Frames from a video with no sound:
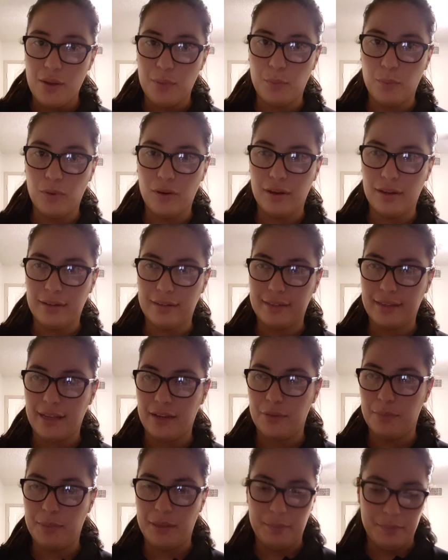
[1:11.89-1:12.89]
What
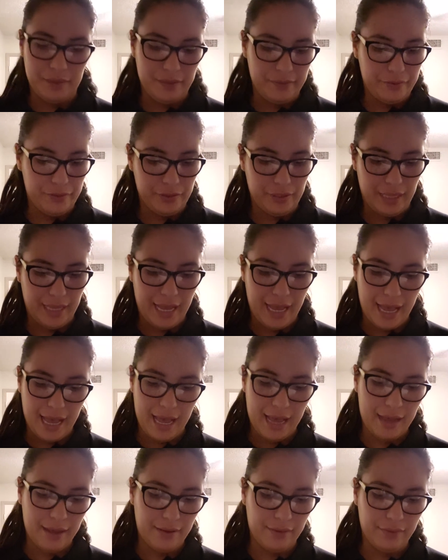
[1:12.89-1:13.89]
kind of pet peeves do they
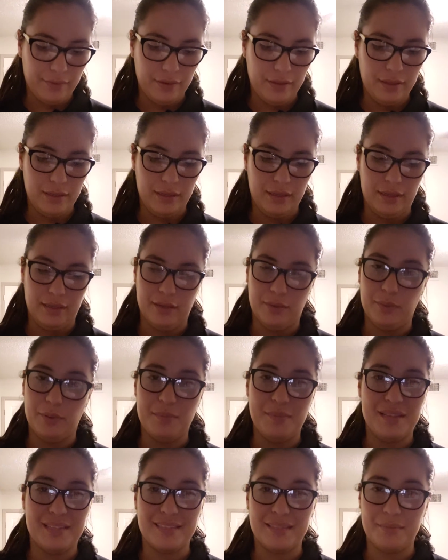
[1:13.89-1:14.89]
have? What
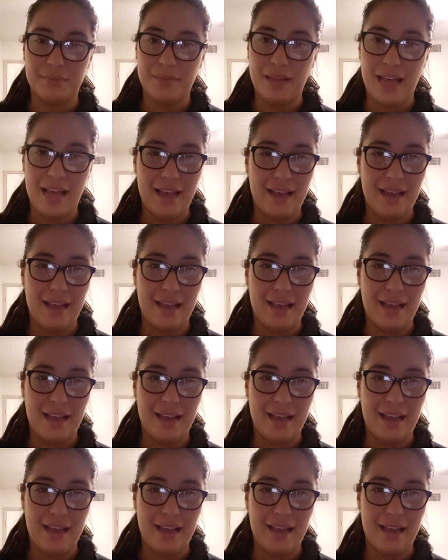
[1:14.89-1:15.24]
makes them